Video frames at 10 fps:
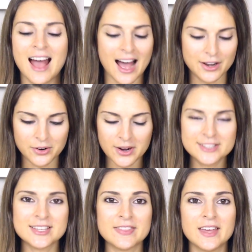I know I
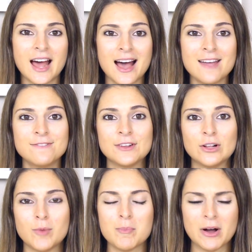said that I
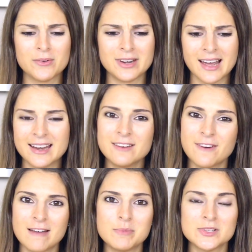film about
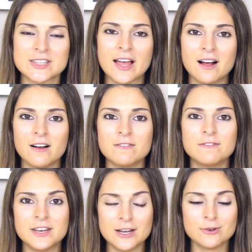95% of
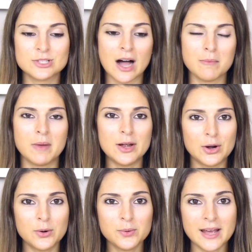videos on my
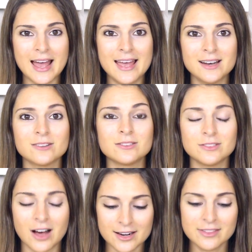own, and a
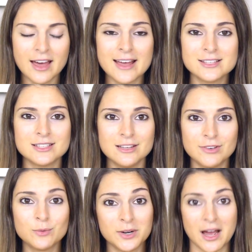lot of that is
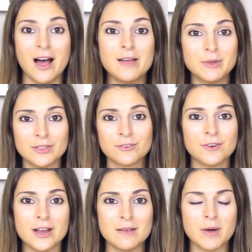even when I'm in the
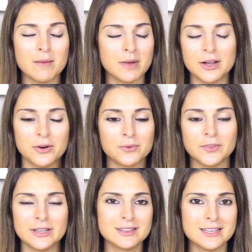frame on my own
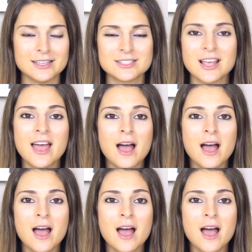like this.